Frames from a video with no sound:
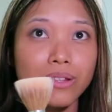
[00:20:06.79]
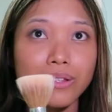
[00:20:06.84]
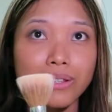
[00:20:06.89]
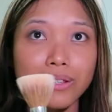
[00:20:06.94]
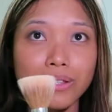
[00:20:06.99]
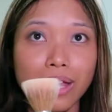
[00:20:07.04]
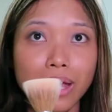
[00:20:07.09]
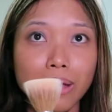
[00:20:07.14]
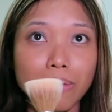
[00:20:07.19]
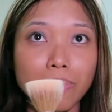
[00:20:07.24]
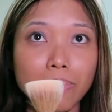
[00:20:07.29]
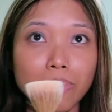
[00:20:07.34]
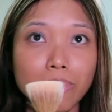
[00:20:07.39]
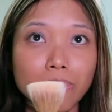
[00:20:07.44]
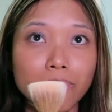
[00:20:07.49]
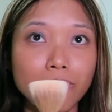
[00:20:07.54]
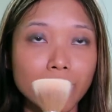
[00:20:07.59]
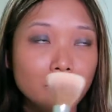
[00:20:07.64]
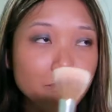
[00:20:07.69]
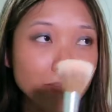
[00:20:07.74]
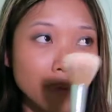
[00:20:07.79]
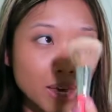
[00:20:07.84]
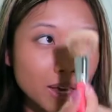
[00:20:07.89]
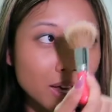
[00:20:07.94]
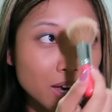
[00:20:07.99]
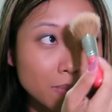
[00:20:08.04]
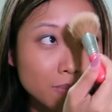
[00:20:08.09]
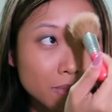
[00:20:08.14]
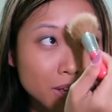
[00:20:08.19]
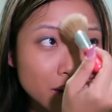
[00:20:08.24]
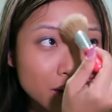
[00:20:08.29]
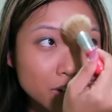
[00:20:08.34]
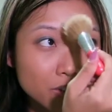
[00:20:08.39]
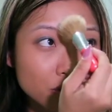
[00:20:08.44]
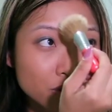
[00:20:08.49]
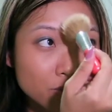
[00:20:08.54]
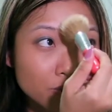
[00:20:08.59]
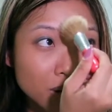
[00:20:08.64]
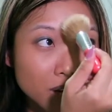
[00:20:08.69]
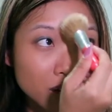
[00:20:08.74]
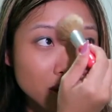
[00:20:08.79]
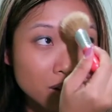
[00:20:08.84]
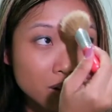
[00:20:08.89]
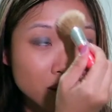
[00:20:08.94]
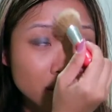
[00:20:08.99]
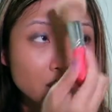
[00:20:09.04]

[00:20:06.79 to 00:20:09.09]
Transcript: step of like makeup that I do, but